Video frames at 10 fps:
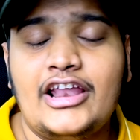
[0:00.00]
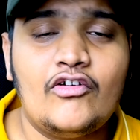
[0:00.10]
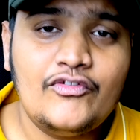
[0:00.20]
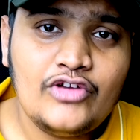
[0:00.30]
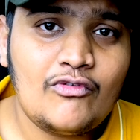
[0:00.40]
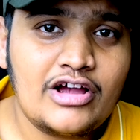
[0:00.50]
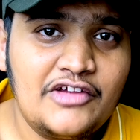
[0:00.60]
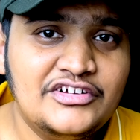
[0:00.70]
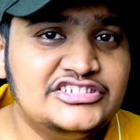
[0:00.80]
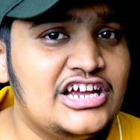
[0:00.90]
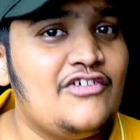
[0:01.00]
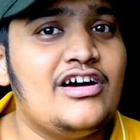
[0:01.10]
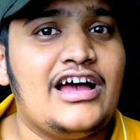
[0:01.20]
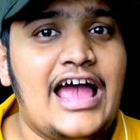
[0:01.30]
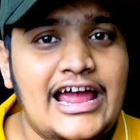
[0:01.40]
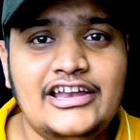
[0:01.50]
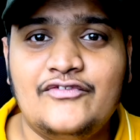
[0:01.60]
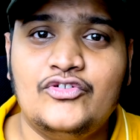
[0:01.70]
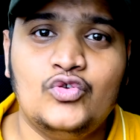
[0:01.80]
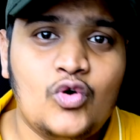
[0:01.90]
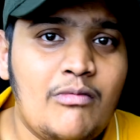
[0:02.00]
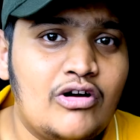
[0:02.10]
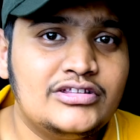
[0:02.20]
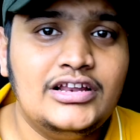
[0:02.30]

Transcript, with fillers: now if you're working with java and if you know about the